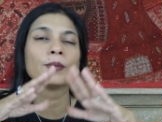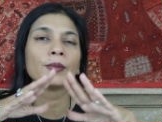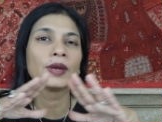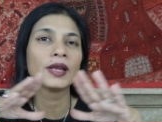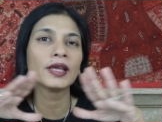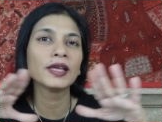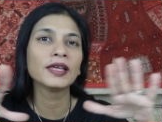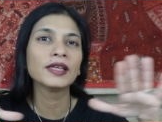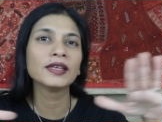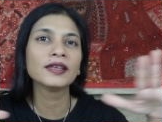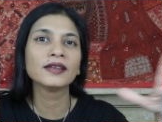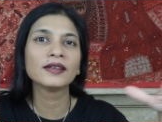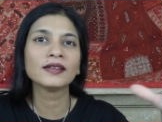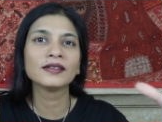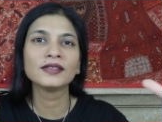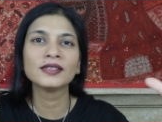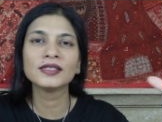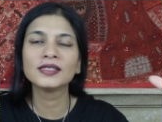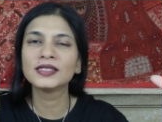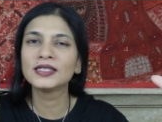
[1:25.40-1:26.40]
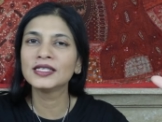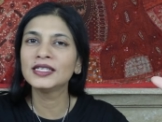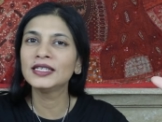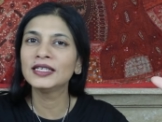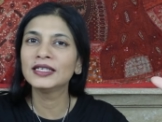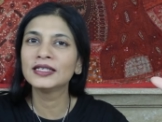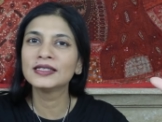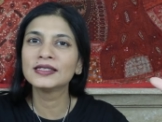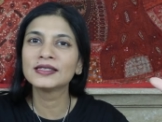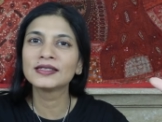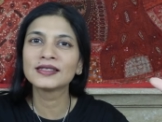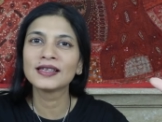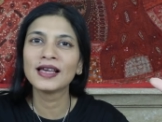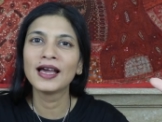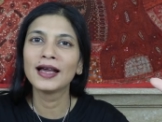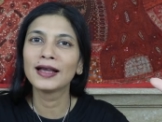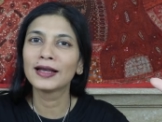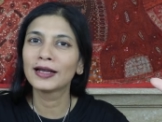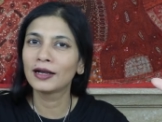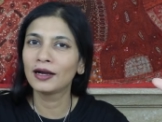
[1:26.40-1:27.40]
plain, the sea is
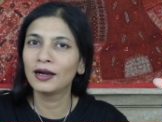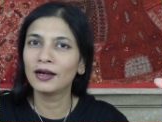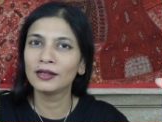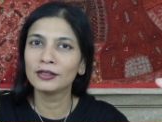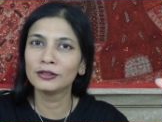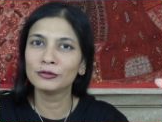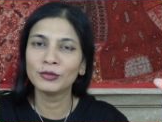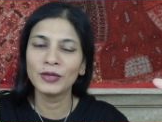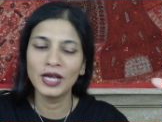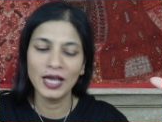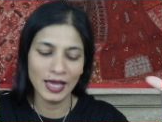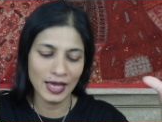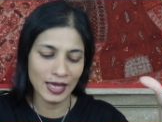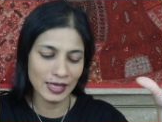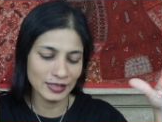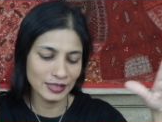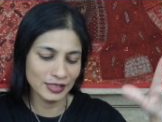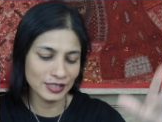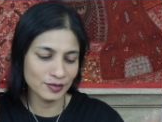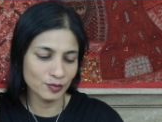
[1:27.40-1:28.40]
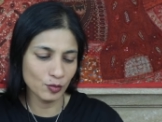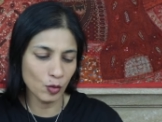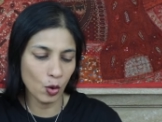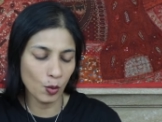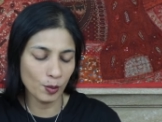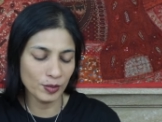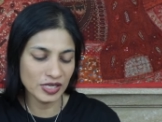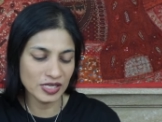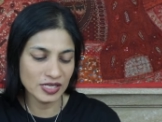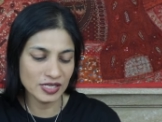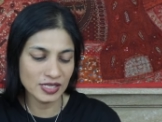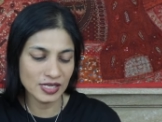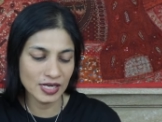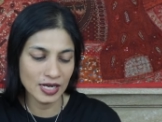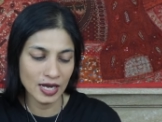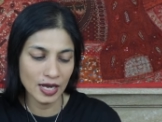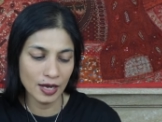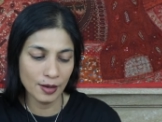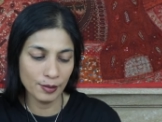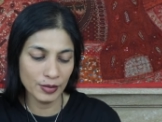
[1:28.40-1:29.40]
calm at this moment.
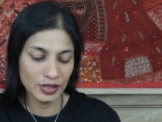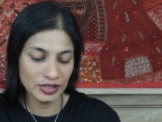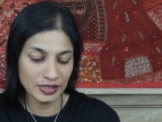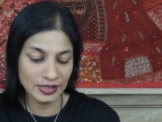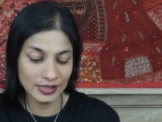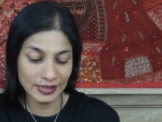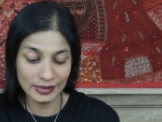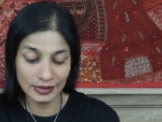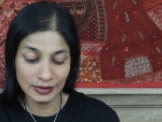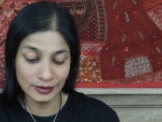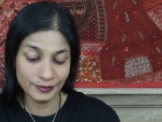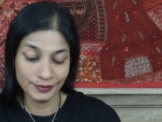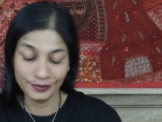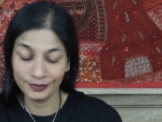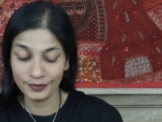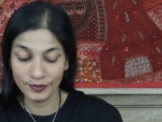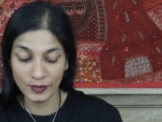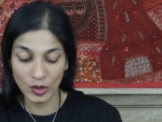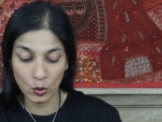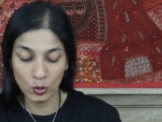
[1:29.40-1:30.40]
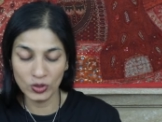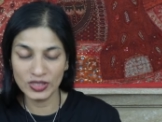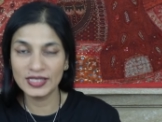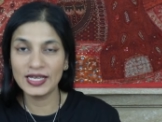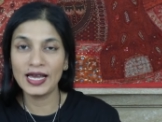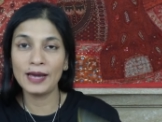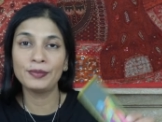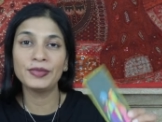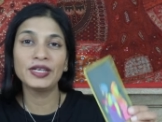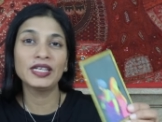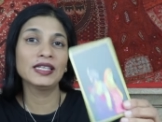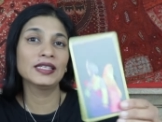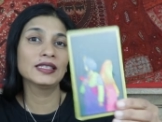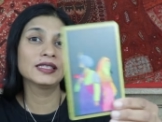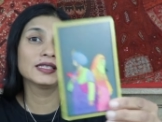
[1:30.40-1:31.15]
But then, what's happening